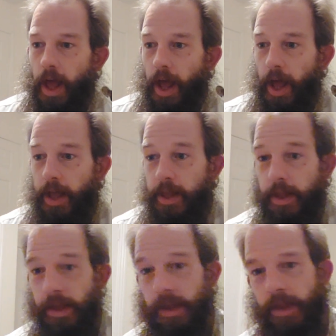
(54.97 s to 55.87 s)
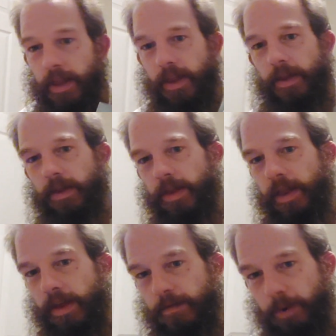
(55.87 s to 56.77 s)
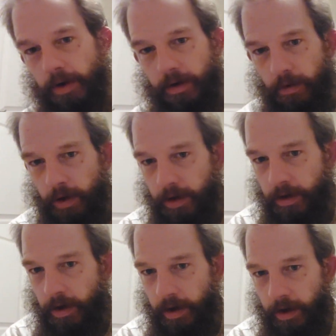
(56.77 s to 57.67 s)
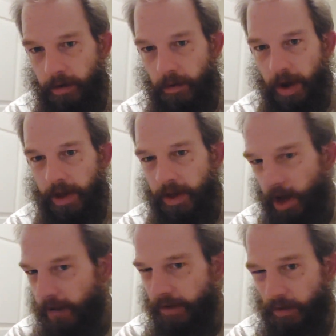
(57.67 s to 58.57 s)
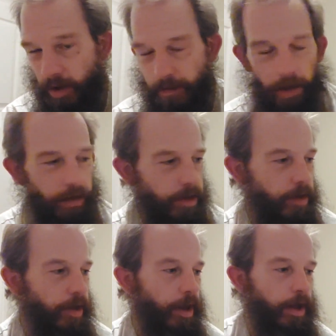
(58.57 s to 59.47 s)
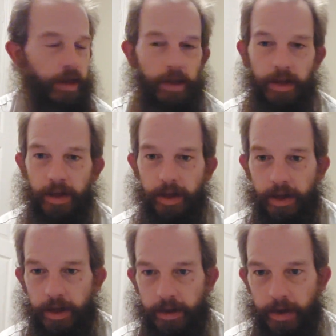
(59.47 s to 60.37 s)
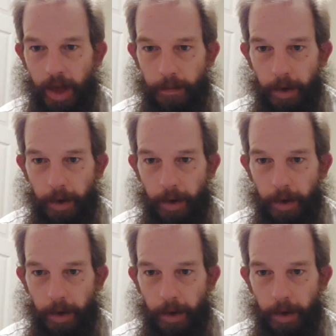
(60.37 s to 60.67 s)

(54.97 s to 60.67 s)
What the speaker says: And this book was written kind of in response to that